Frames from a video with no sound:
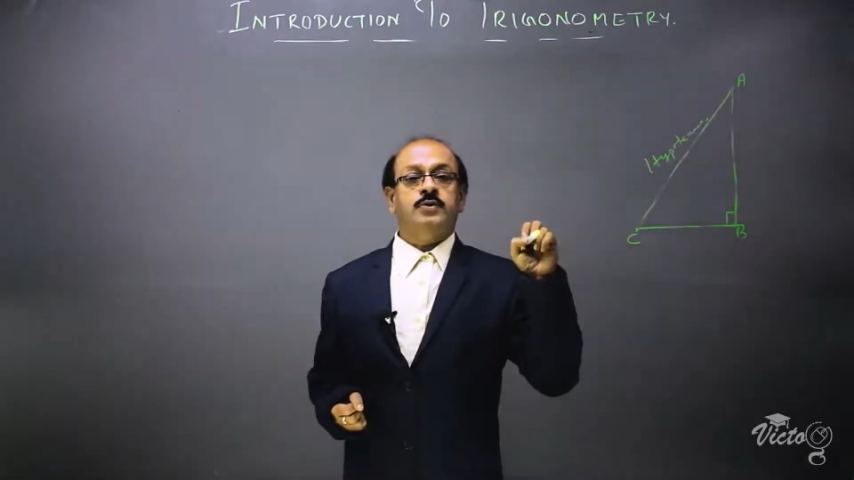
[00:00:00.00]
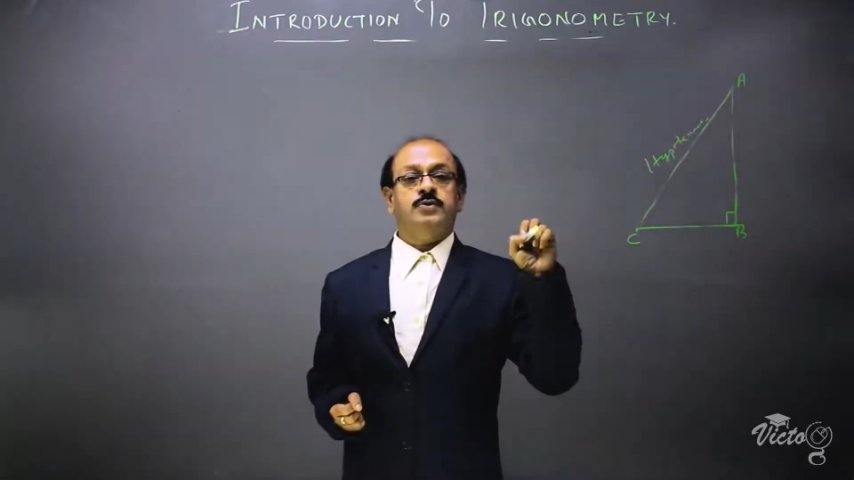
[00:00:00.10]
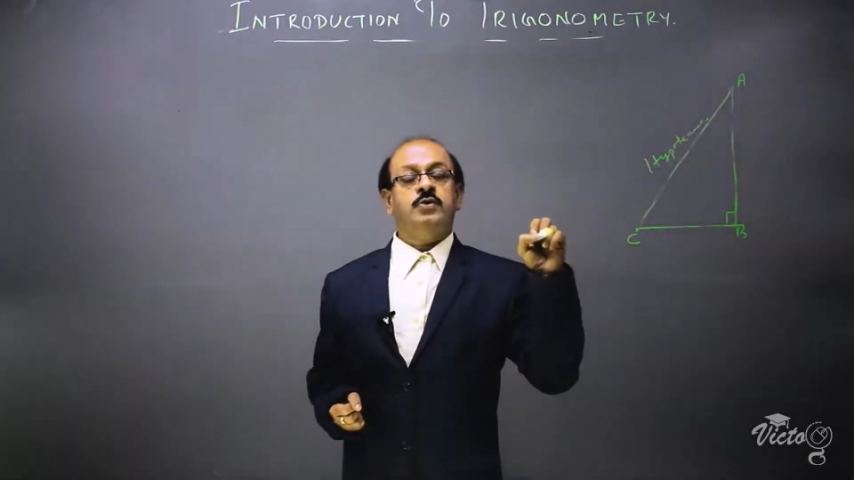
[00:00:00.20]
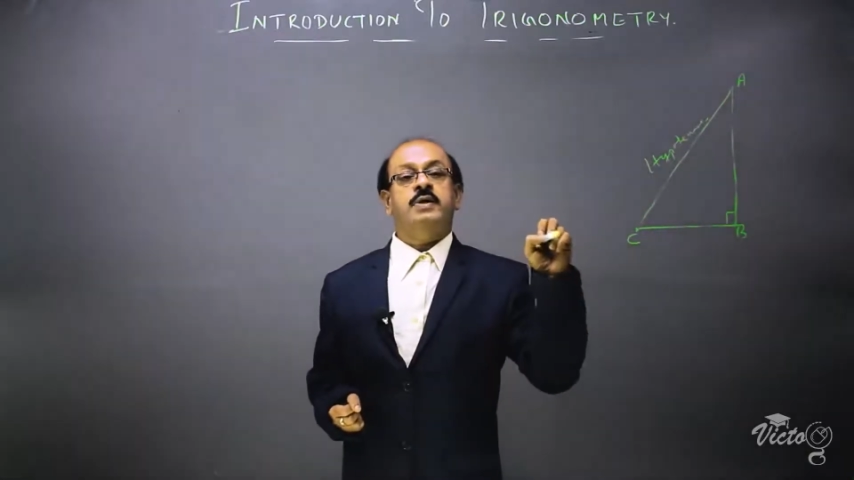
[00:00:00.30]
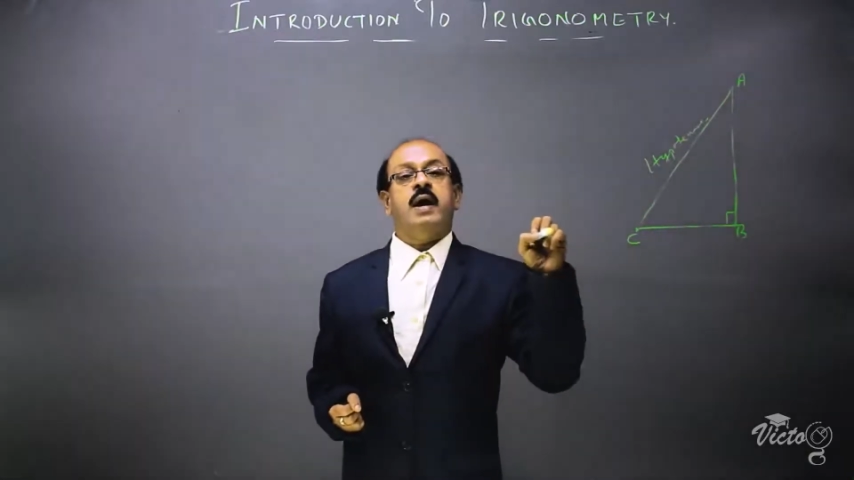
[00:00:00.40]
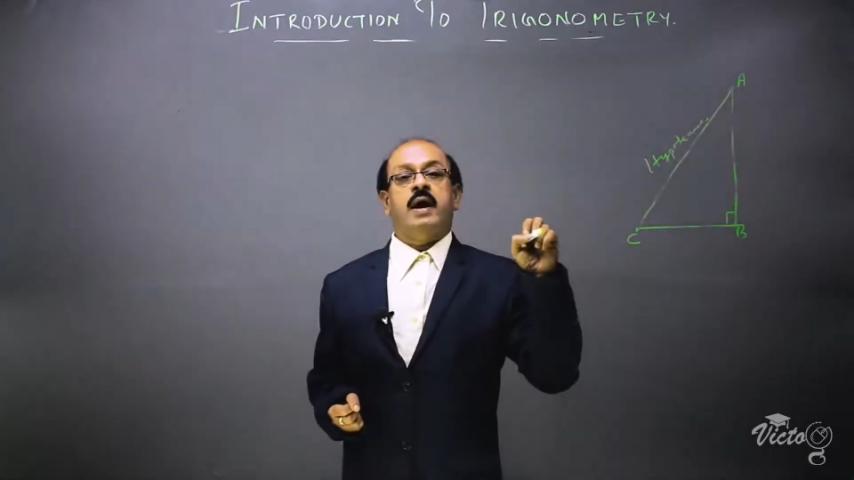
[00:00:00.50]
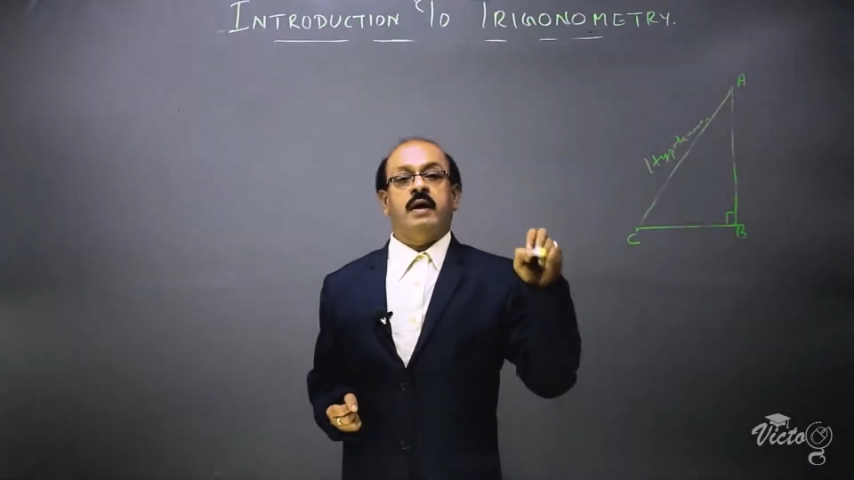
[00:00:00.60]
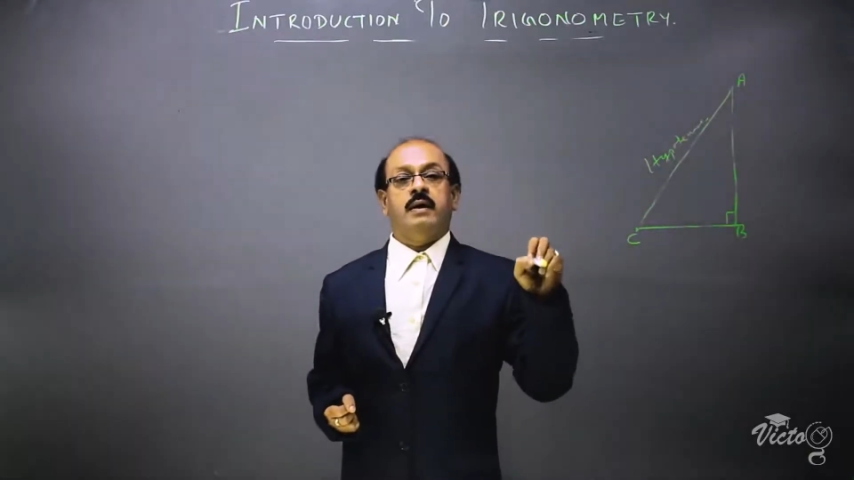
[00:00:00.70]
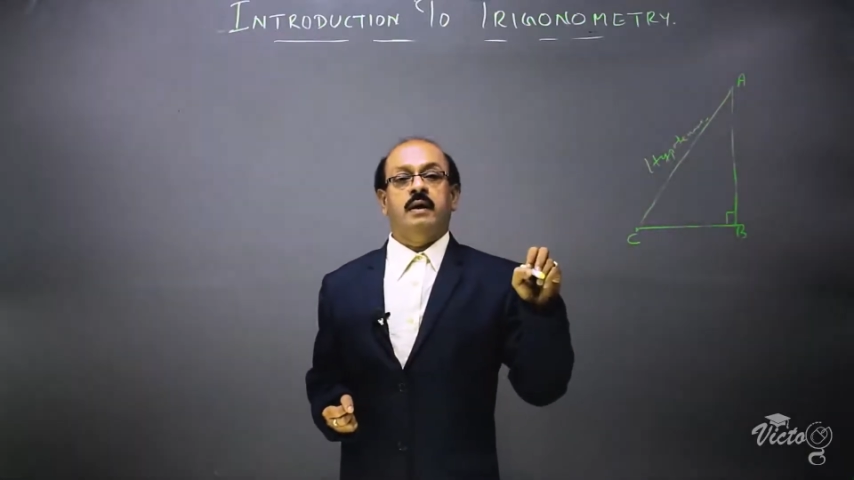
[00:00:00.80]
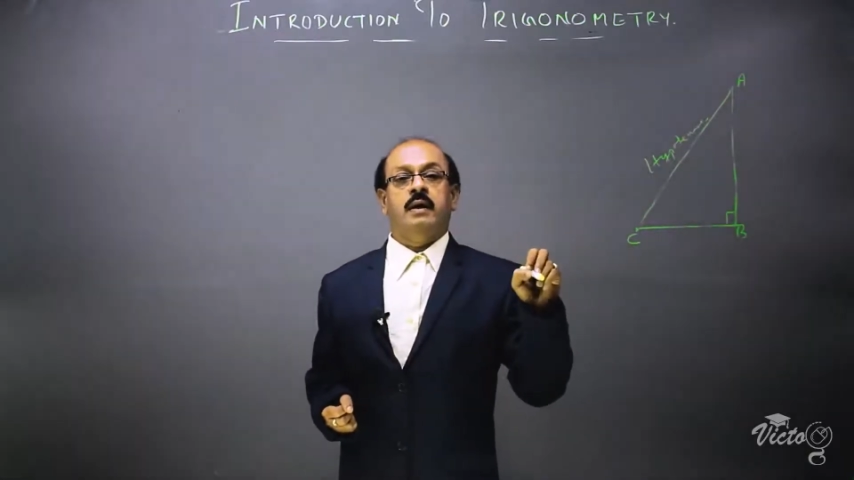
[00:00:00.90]
to the
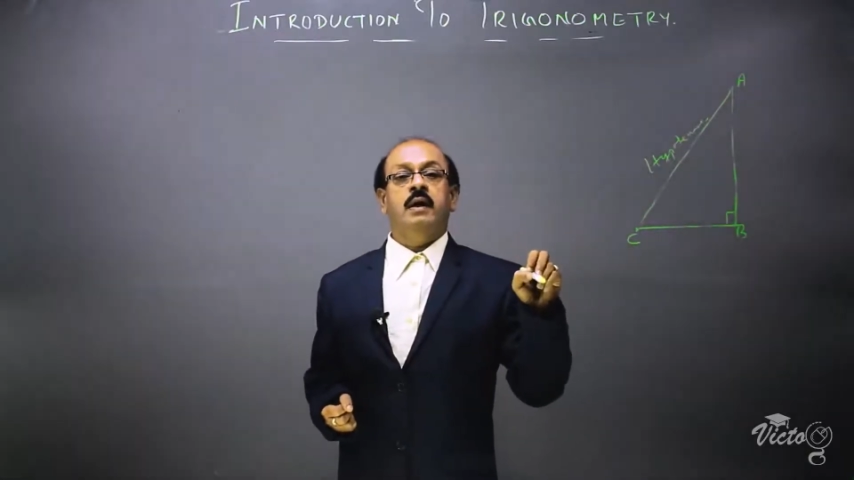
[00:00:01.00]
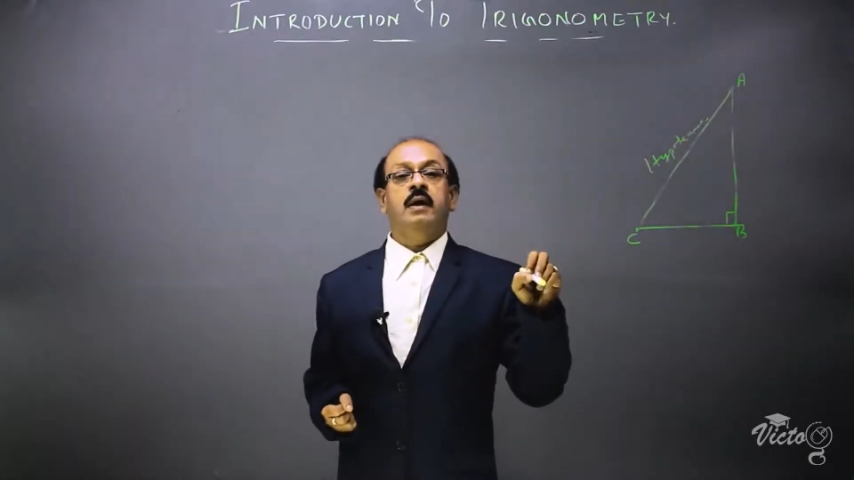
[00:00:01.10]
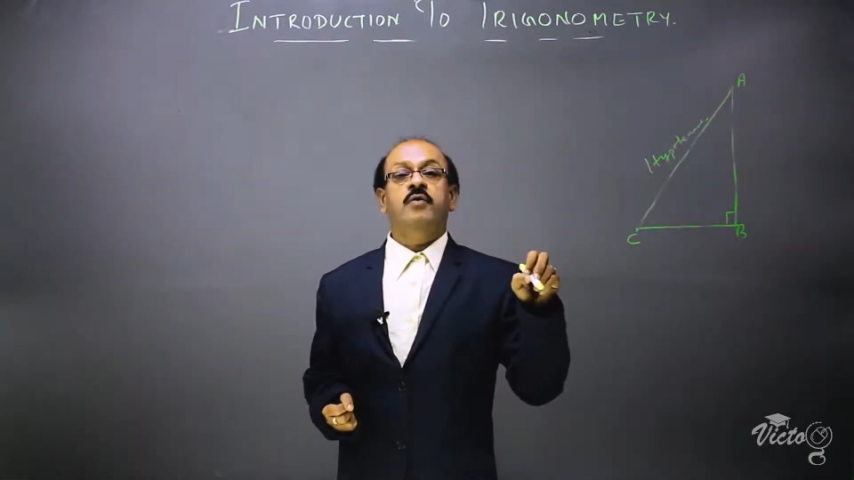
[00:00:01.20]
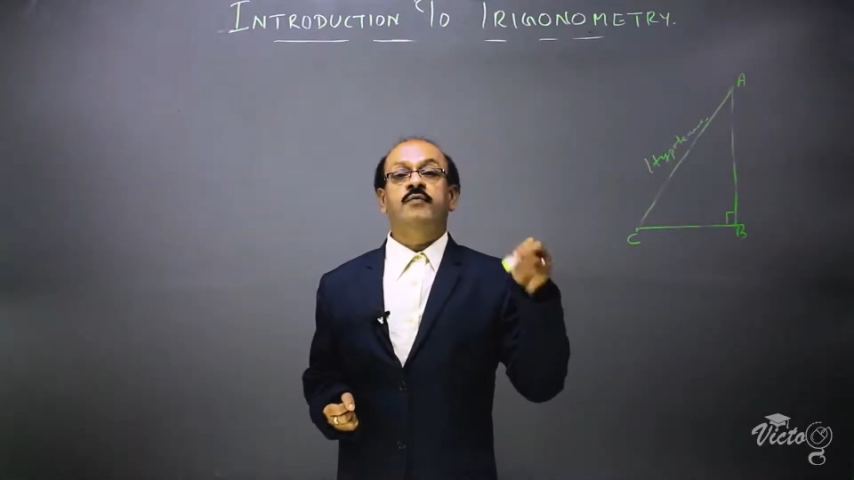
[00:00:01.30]
angle